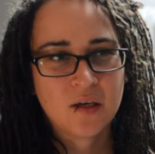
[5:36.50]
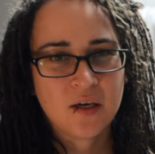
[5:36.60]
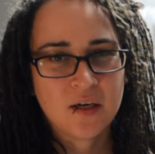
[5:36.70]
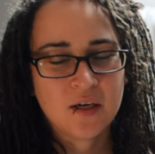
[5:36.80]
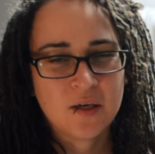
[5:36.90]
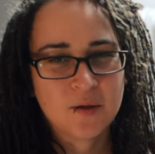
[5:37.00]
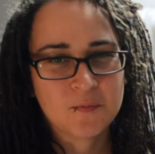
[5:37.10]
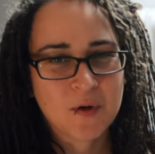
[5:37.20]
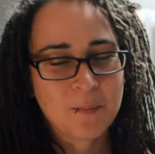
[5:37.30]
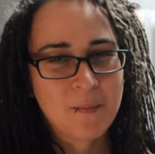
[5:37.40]
my
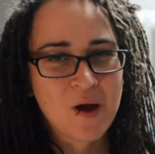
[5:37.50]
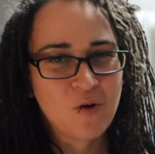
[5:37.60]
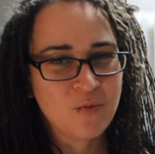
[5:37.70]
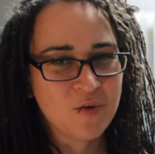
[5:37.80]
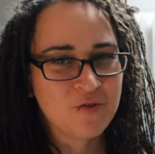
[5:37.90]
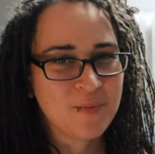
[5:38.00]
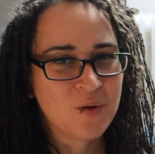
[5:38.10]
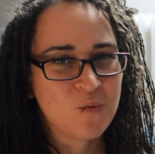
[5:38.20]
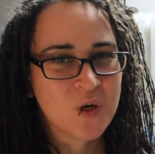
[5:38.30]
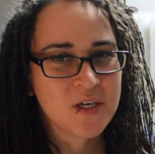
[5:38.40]
bowel
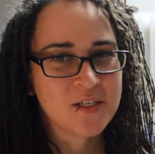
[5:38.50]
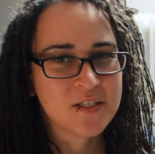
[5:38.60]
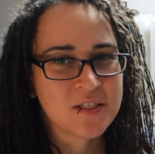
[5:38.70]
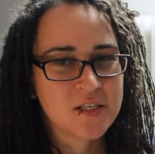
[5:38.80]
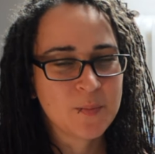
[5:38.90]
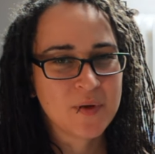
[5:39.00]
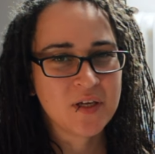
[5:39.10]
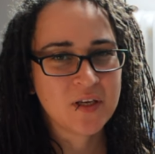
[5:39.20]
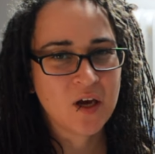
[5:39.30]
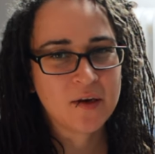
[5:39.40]
movement was a
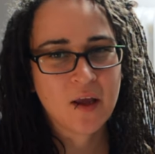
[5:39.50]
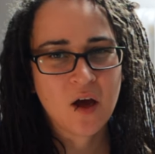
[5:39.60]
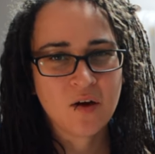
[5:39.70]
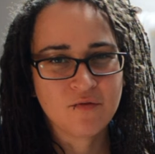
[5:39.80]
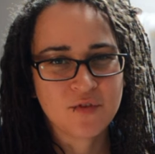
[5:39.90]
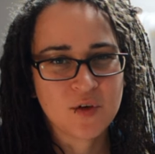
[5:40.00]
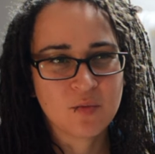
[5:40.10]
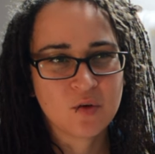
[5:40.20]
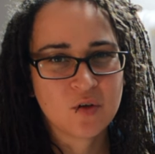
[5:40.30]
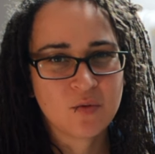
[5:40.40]
bit
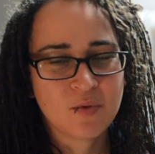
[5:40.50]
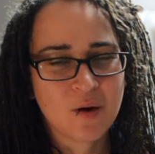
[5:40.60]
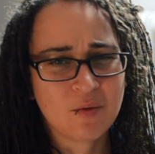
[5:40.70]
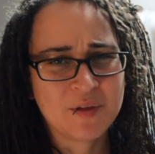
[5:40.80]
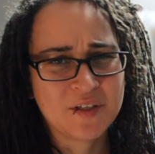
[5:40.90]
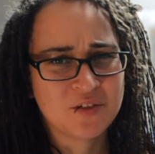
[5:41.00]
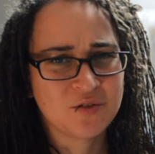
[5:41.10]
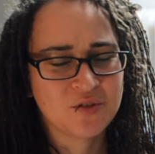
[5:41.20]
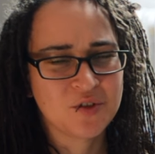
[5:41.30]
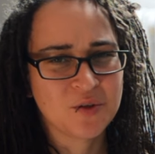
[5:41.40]
uncomfortable, probably
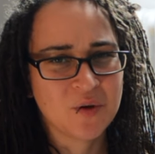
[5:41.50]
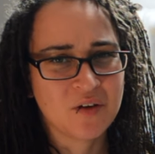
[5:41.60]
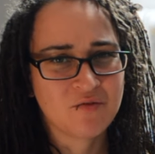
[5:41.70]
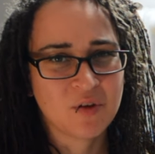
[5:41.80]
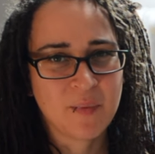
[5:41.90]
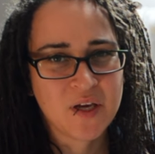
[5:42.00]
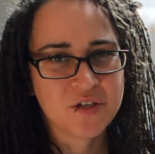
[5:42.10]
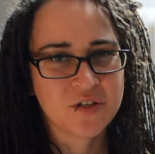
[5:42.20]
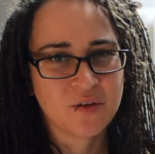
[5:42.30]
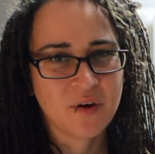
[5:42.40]
due to
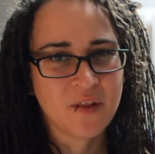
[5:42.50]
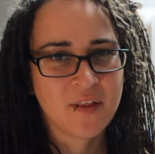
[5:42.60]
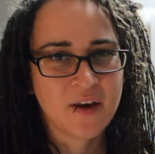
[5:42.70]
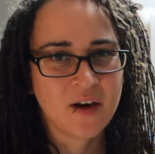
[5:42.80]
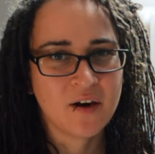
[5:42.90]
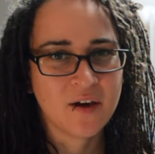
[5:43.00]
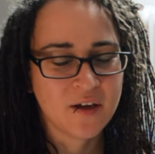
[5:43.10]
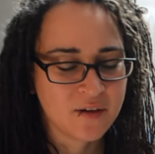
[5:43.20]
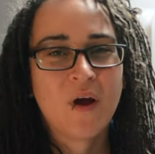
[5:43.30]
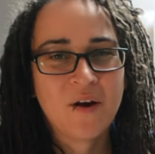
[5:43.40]
inflammation around that
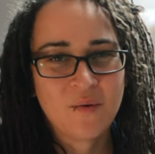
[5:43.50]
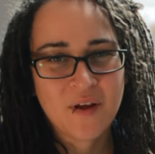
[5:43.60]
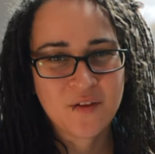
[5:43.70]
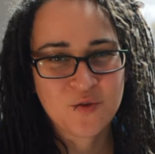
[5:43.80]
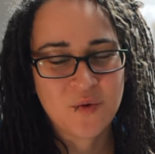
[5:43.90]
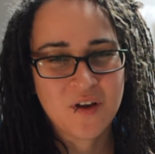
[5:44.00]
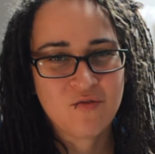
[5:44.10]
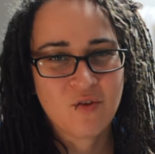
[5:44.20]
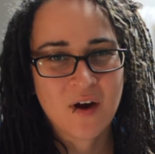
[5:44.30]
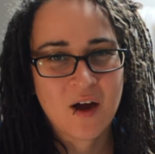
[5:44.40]
area. Right around the
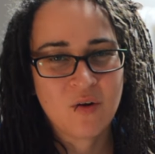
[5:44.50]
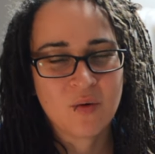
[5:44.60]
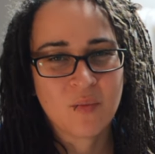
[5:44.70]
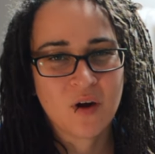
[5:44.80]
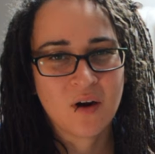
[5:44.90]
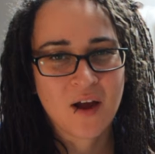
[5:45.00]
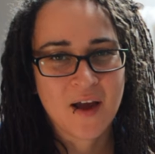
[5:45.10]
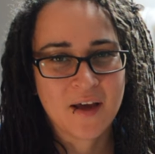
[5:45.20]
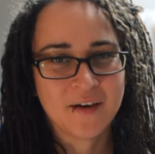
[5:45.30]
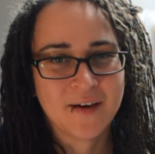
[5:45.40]
24-hour mark, I
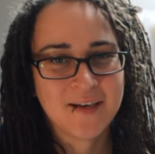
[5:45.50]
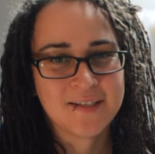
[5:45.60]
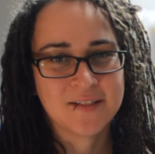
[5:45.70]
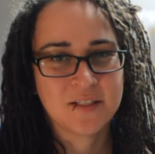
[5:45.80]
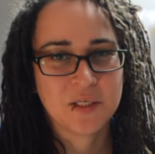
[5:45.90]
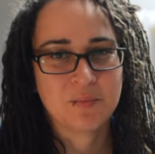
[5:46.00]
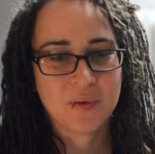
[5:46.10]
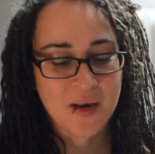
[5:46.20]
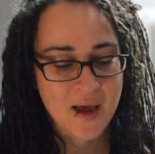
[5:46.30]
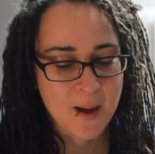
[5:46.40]
had a nice deep
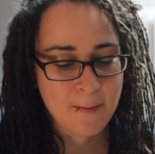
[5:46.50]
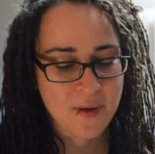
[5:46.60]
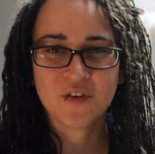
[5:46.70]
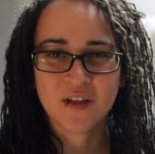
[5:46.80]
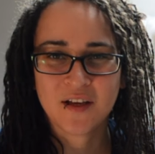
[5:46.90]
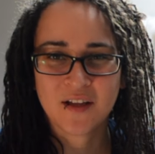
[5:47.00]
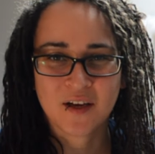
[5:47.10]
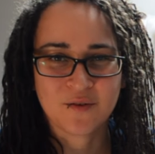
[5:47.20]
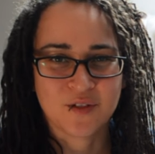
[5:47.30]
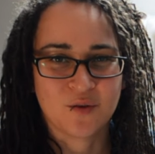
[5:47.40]
nap, feeling
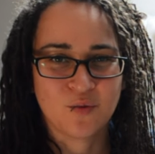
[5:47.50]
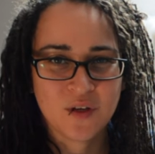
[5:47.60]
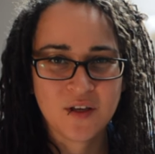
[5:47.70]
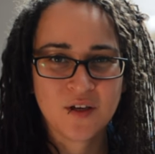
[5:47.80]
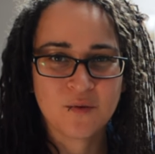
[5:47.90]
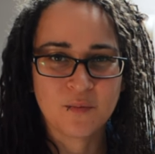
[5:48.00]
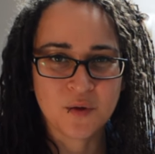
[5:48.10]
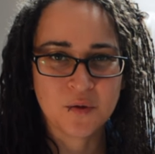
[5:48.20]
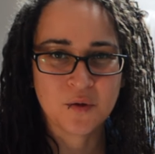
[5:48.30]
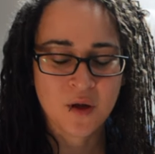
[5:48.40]
like I was in a really good
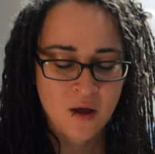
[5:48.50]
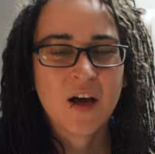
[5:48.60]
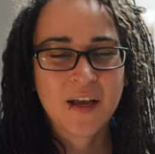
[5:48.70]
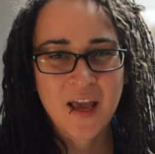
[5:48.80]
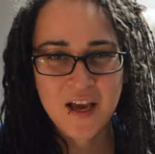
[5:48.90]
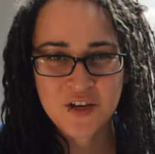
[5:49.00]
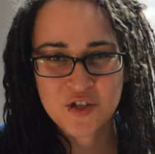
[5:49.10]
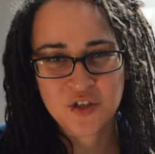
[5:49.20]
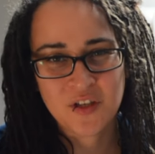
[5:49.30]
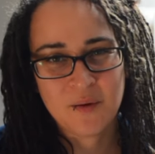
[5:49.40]
mood,
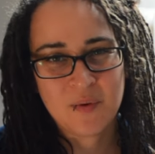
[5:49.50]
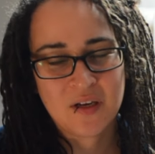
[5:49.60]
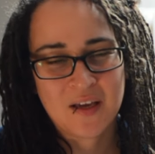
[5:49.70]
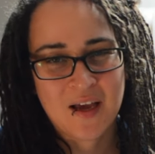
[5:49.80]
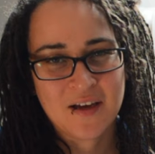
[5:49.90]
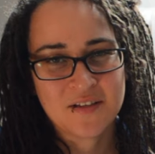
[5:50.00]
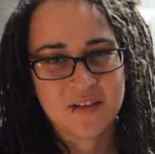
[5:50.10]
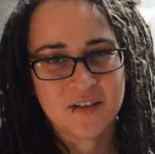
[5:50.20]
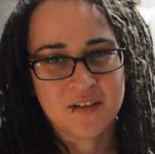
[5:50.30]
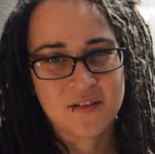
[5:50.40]
occasionally a bit of
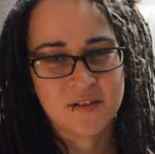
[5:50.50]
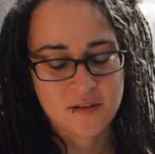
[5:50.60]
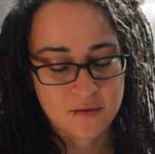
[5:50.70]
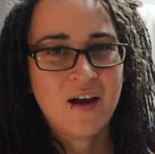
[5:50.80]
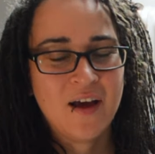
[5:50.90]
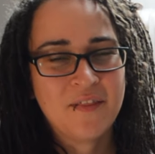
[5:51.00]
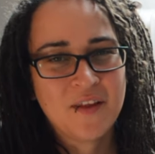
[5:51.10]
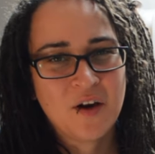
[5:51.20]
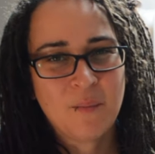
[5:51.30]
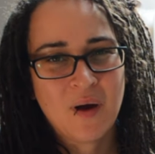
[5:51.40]
gassiness, and
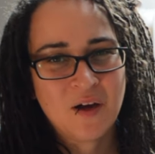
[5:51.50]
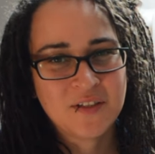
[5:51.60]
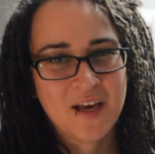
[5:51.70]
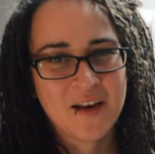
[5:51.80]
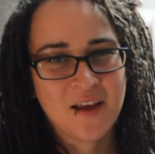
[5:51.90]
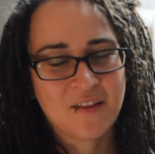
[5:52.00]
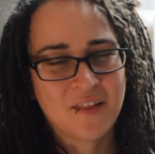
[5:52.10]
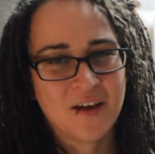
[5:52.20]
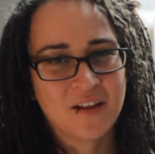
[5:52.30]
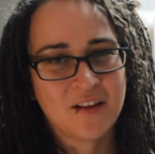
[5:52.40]
then a mild headache
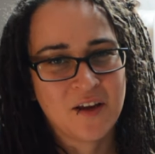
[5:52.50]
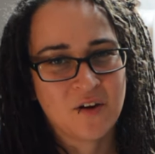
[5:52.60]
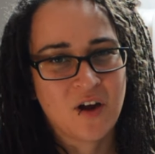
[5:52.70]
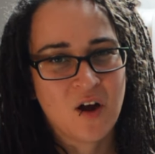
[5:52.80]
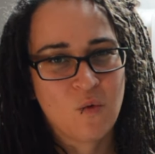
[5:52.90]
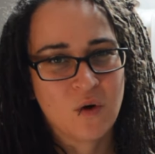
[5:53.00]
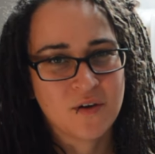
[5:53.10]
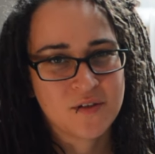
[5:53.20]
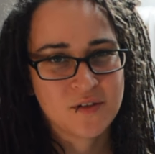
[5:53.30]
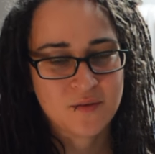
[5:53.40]
that later got
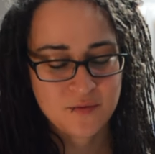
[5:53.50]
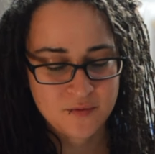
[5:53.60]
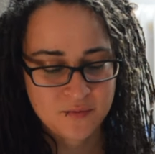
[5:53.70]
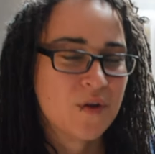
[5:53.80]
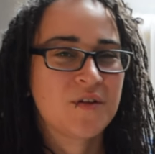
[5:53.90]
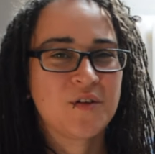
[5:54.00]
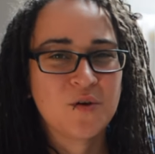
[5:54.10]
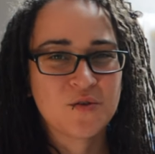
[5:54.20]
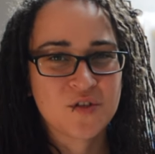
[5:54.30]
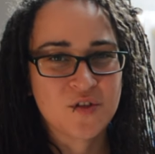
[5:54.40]
worse. With
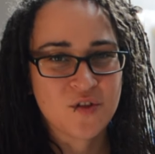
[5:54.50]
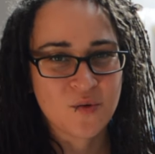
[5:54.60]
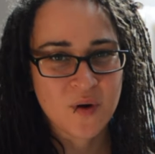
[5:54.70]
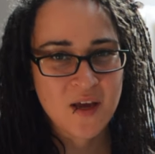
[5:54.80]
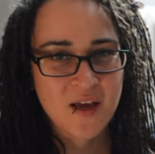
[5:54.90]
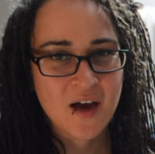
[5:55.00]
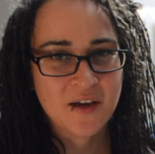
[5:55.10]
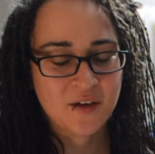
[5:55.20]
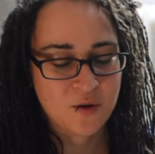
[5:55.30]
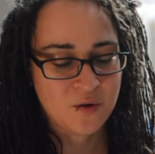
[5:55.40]
dose 3,
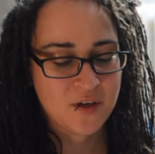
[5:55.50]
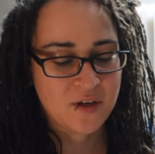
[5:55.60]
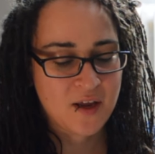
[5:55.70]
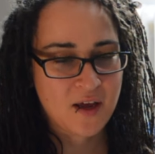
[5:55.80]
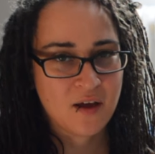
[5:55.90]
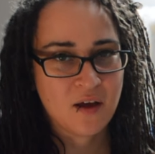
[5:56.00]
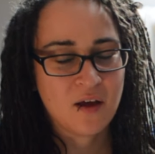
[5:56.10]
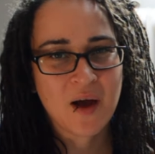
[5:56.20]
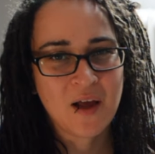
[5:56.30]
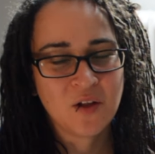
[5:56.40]
I noted
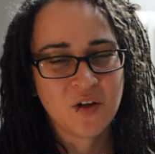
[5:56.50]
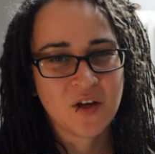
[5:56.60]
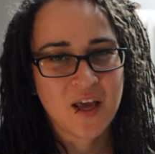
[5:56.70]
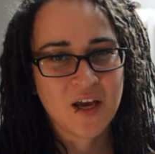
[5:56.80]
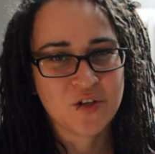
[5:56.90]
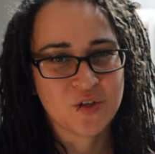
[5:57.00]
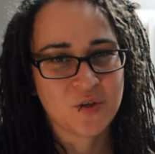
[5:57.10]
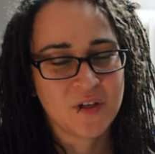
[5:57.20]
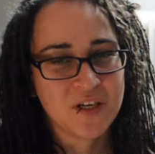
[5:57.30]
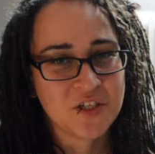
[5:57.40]
mild
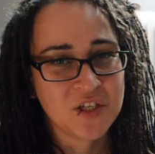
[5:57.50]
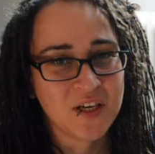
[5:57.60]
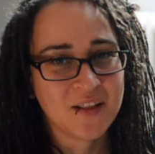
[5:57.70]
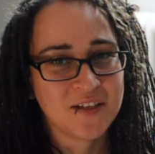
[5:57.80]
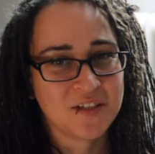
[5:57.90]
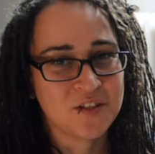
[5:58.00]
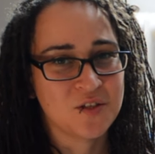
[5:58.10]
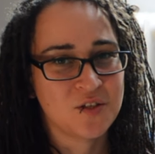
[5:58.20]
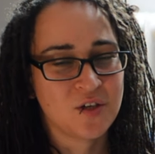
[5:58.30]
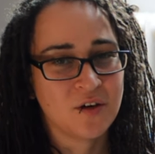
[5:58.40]
occasional itching that
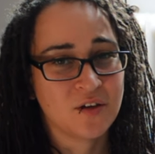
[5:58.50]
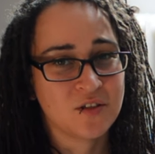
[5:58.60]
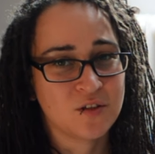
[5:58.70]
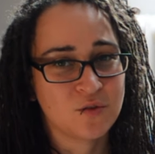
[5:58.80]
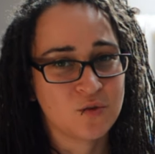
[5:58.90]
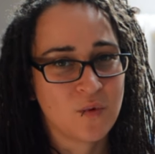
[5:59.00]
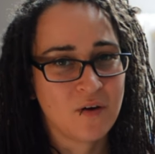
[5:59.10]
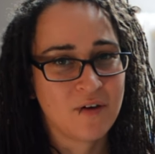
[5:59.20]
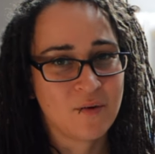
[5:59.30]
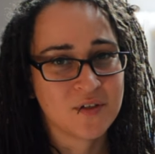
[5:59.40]
didn't start until
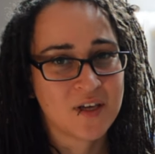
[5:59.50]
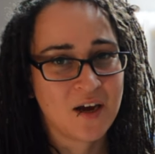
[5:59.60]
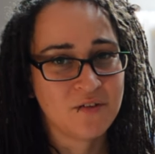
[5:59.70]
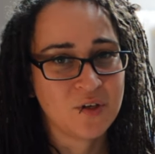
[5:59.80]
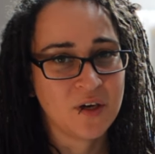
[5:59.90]
12 hours after